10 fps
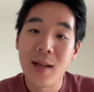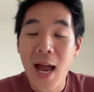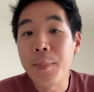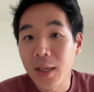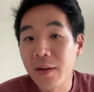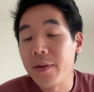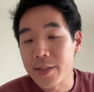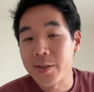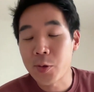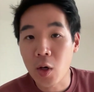I believe, is
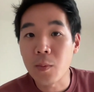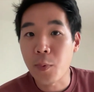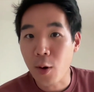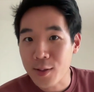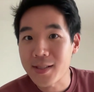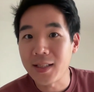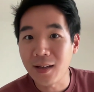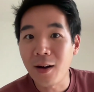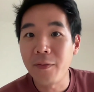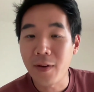a strong proxy
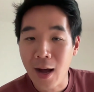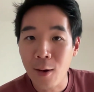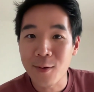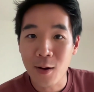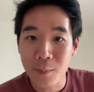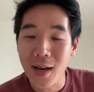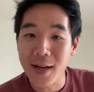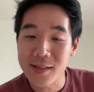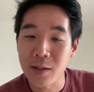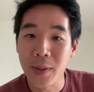of how
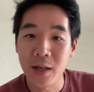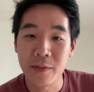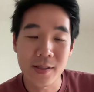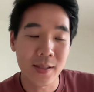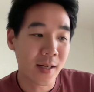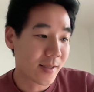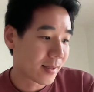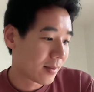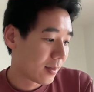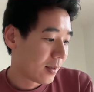complex your biodiversity
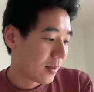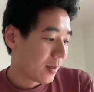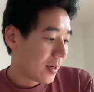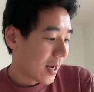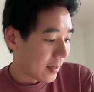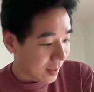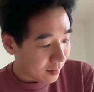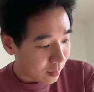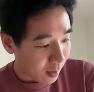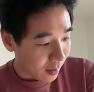is. And then